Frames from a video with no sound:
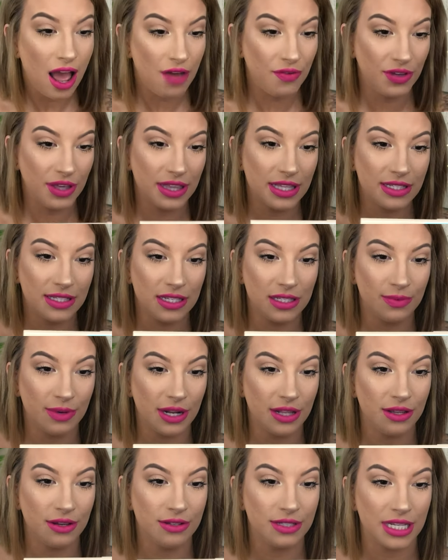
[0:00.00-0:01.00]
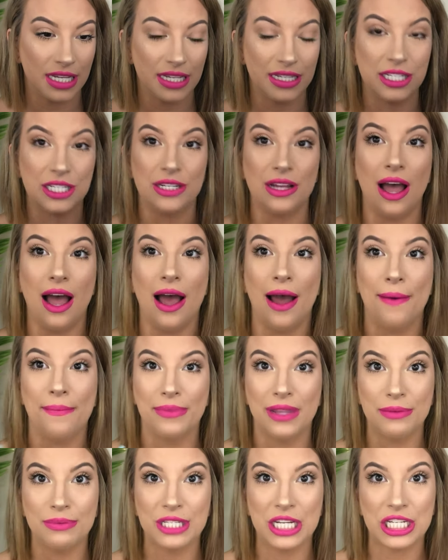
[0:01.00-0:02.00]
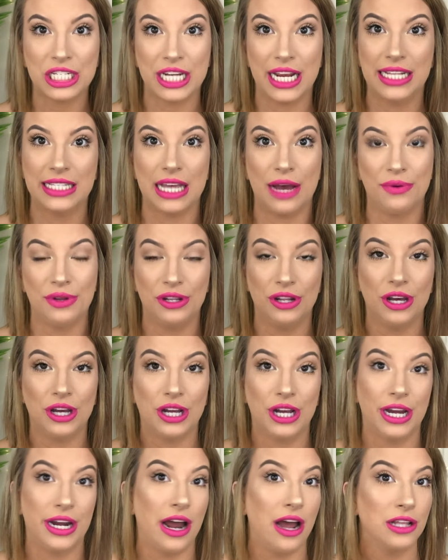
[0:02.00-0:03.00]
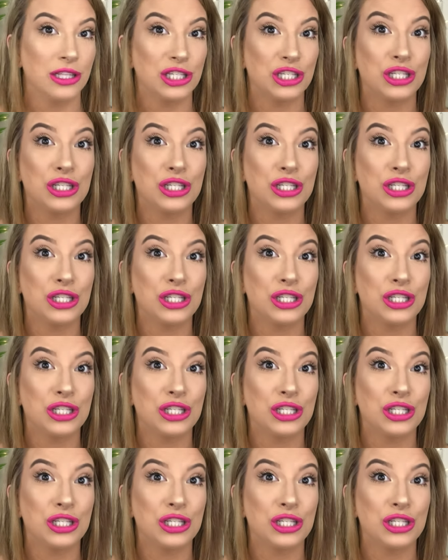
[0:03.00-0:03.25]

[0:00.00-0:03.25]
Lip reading: I feel like this is one of those lipstick shades that would look good on